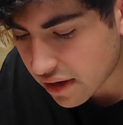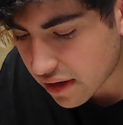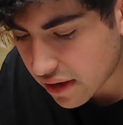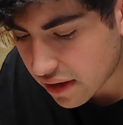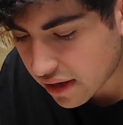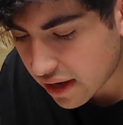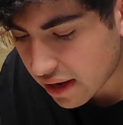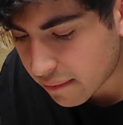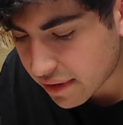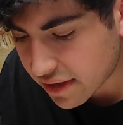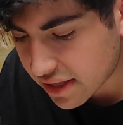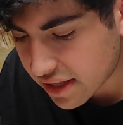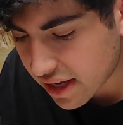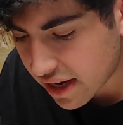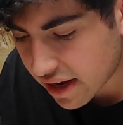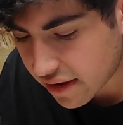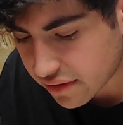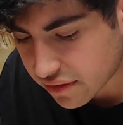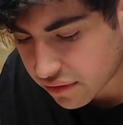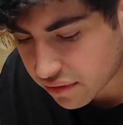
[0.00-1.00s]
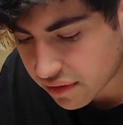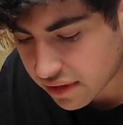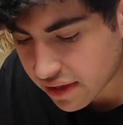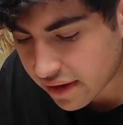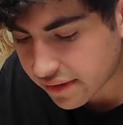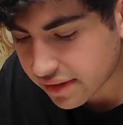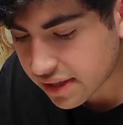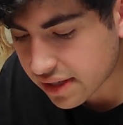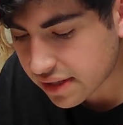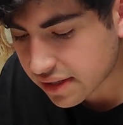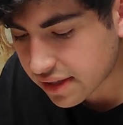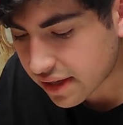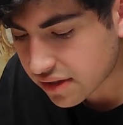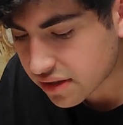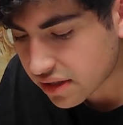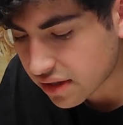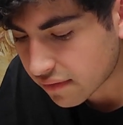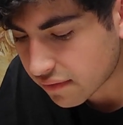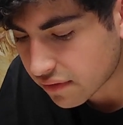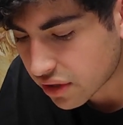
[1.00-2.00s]
his intention
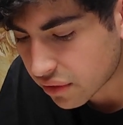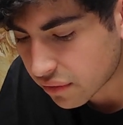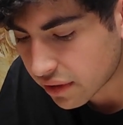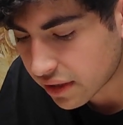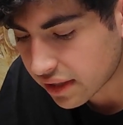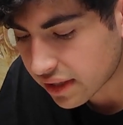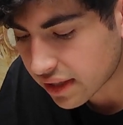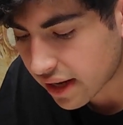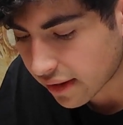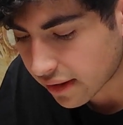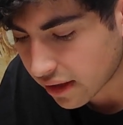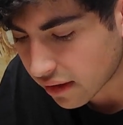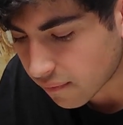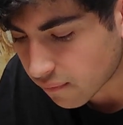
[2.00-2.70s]
of doing nothing.